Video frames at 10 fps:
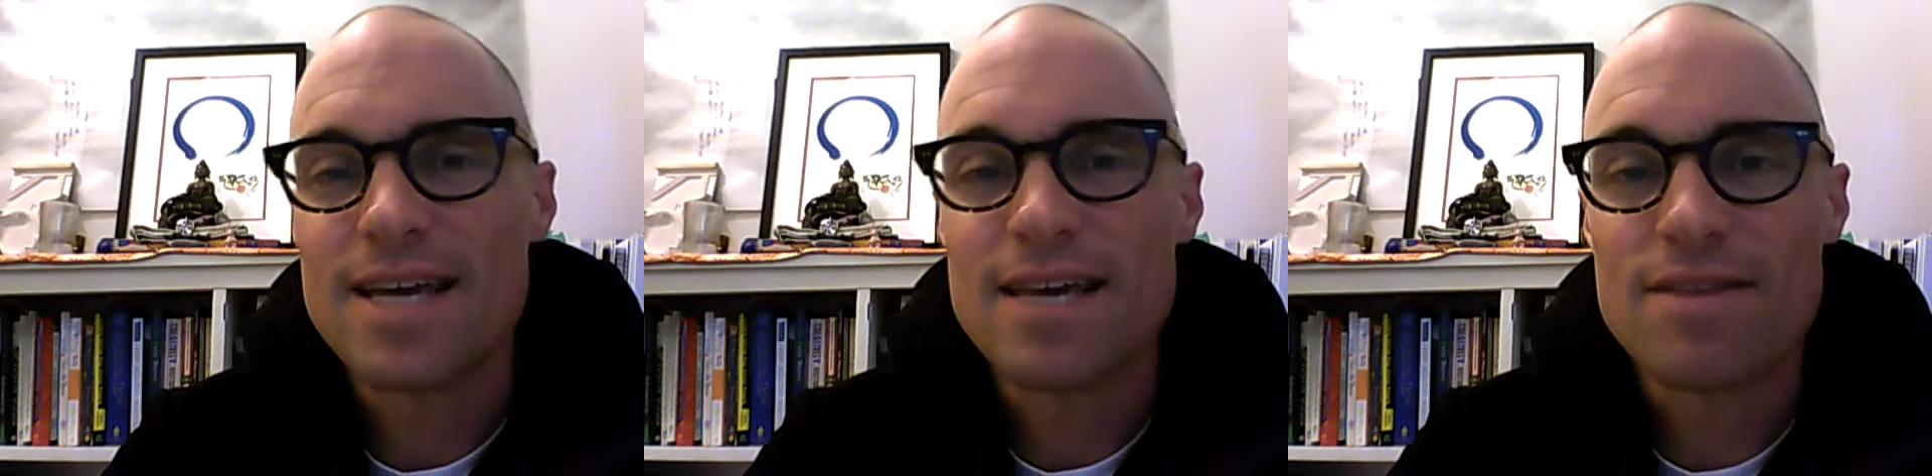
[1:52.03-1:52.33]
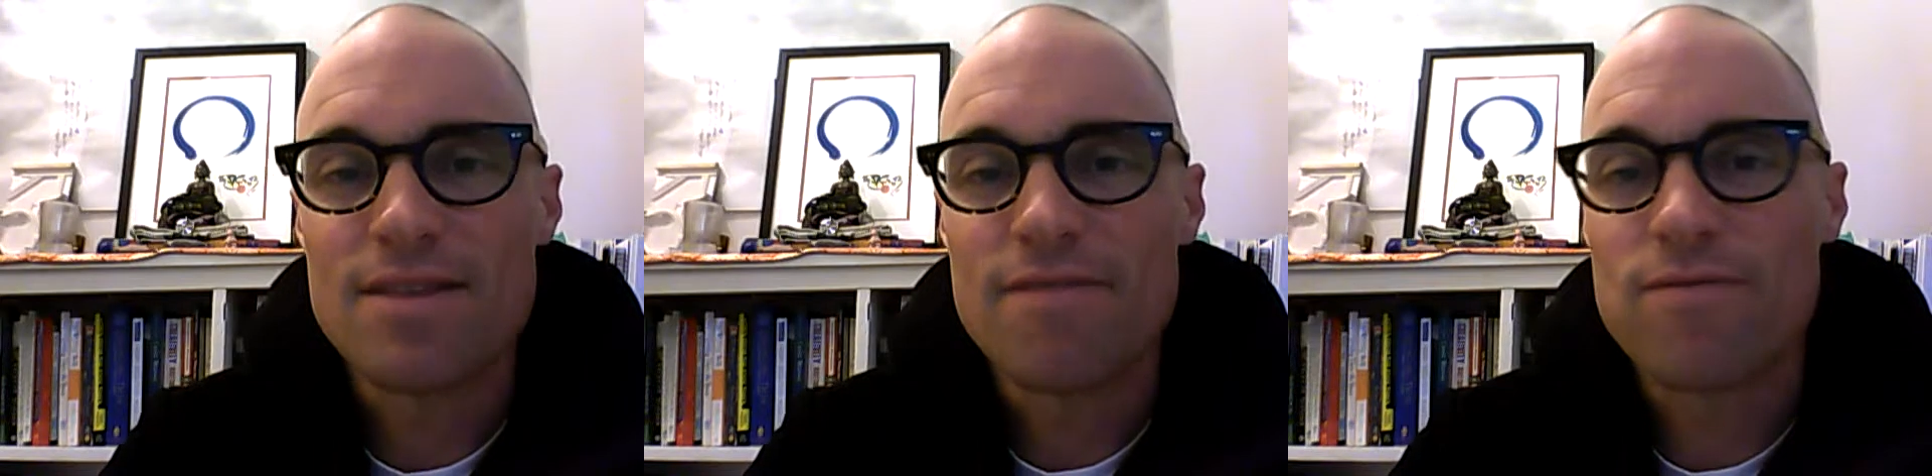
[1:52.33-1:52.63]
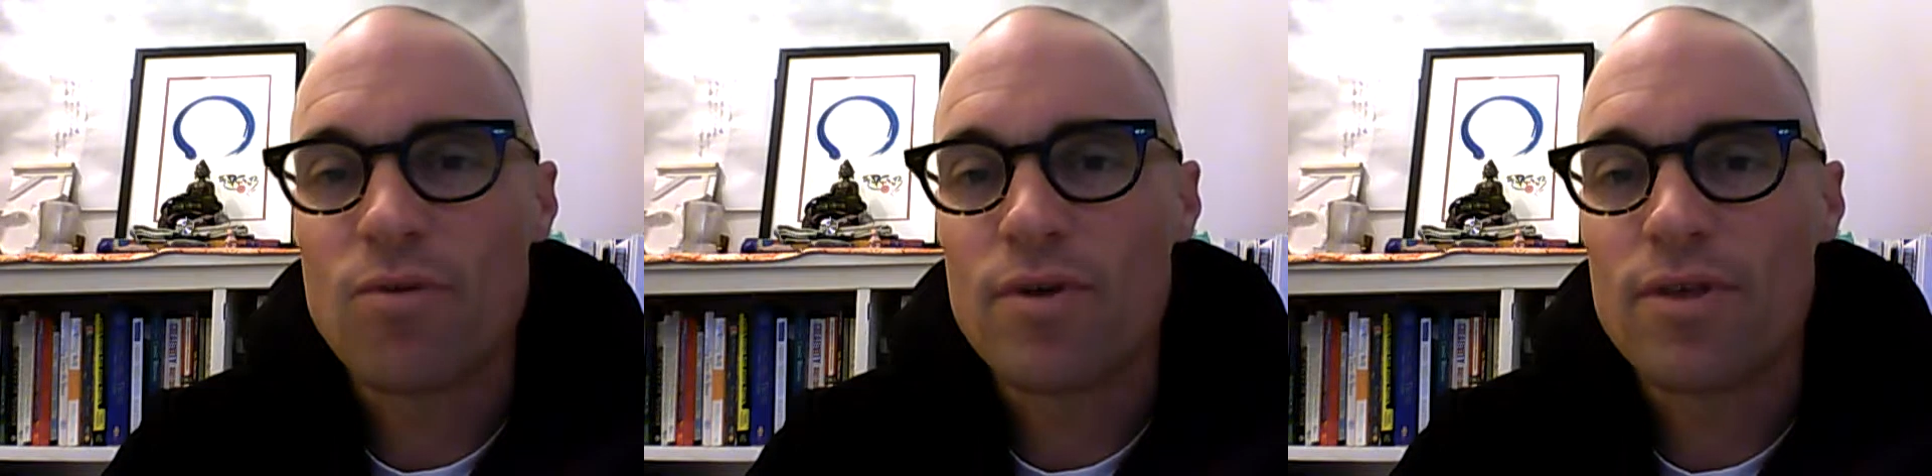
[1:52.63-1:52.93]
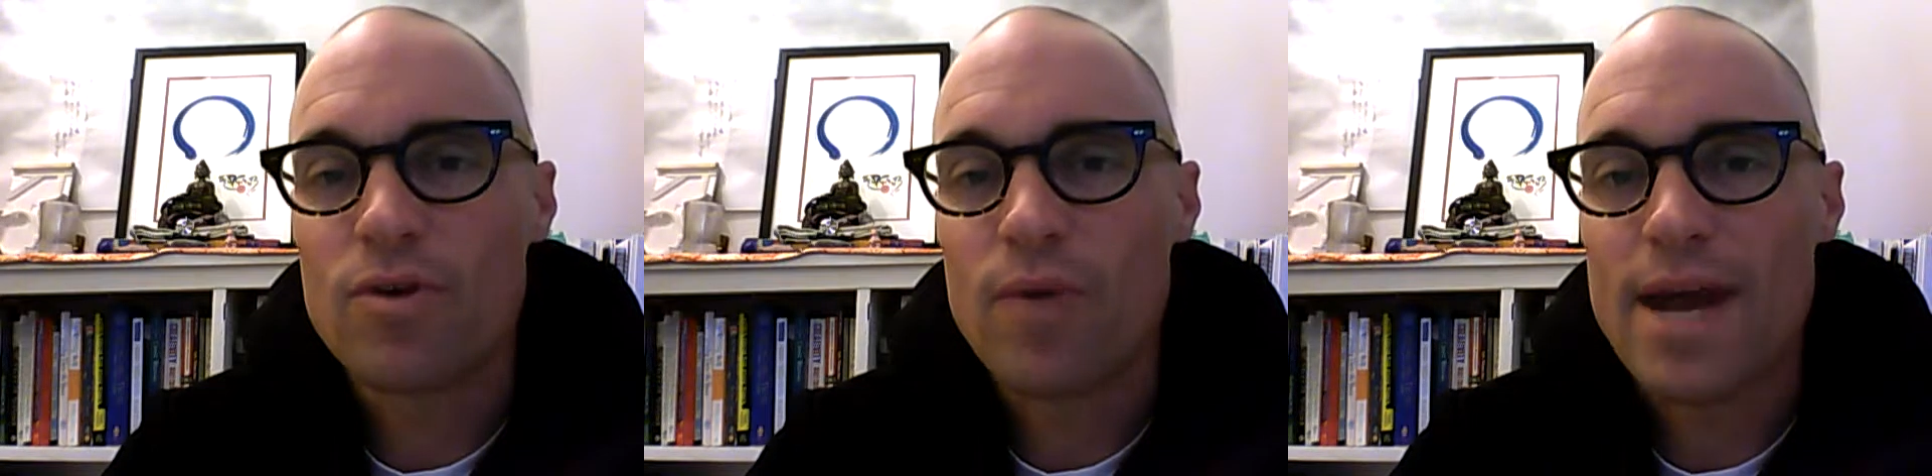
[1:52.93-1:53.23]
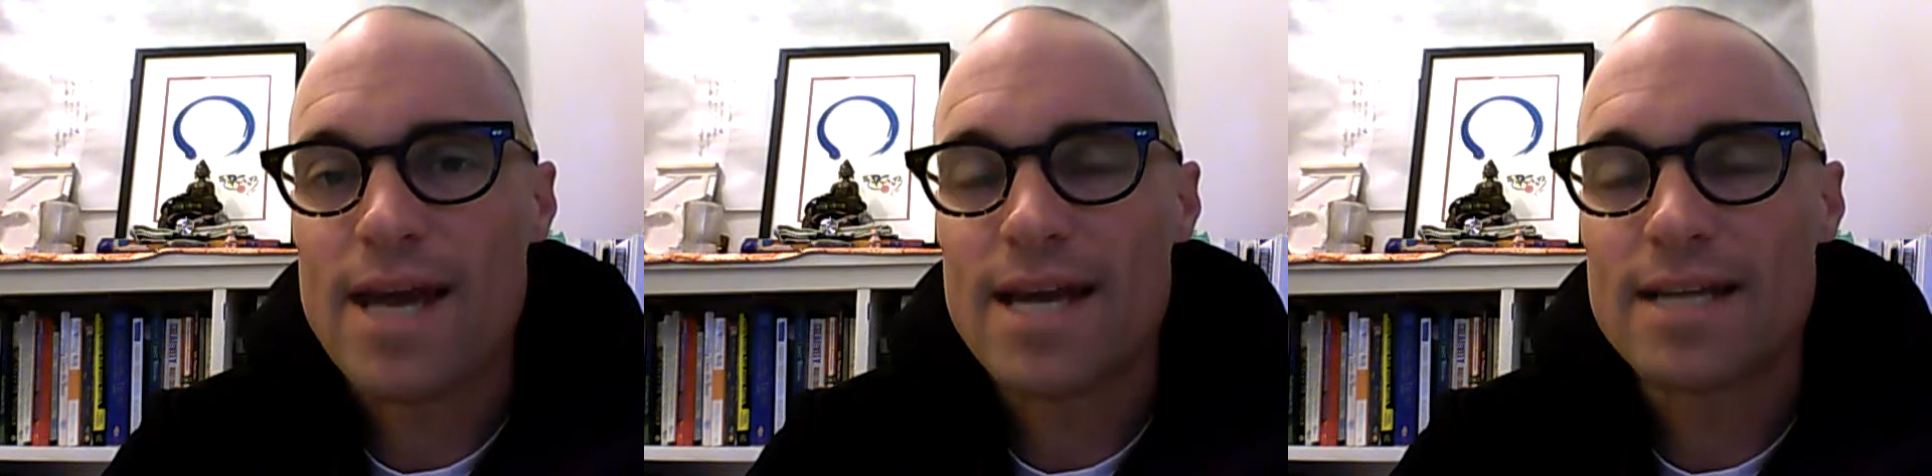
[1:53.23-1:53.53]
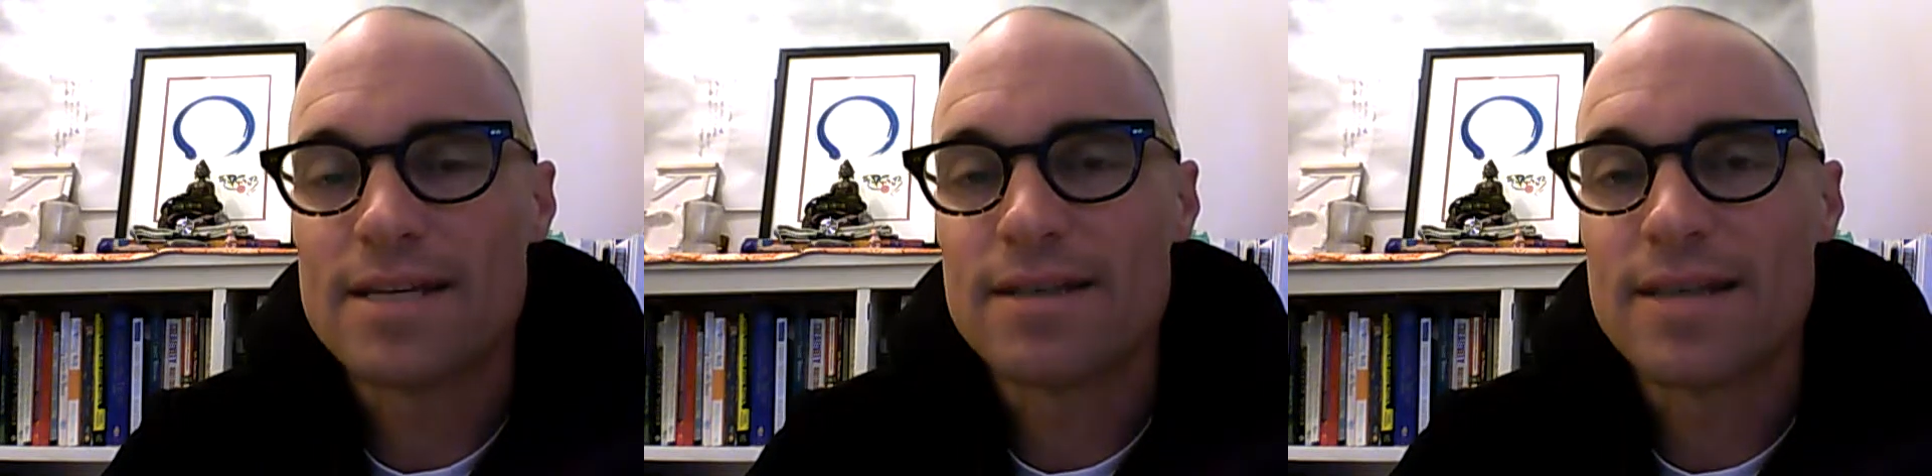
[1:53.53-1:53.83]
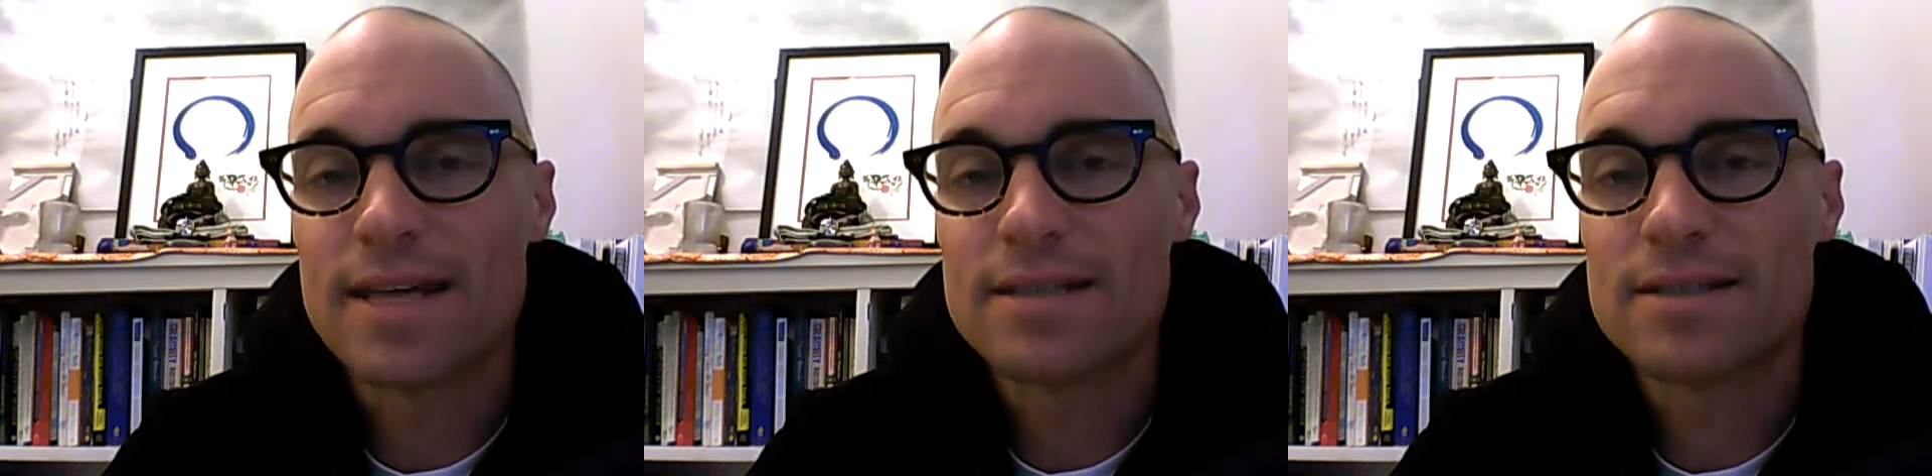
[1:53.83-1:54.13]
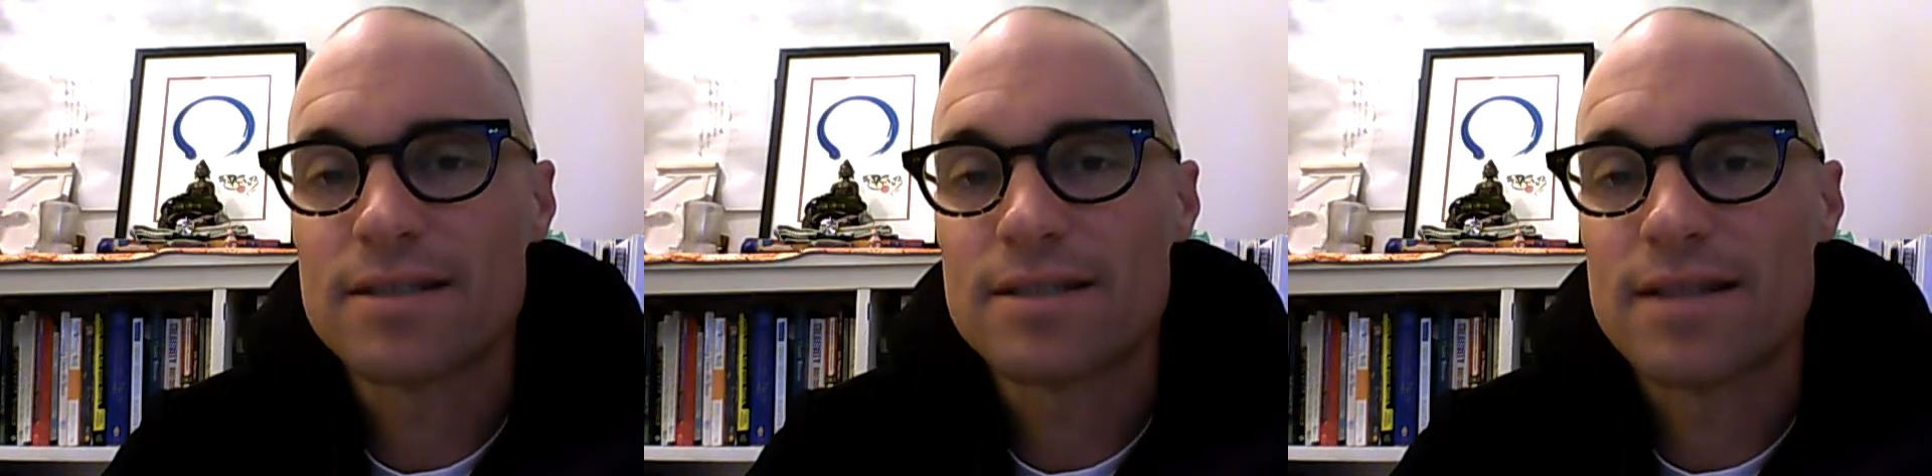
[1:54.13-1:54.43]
in the 4th grade that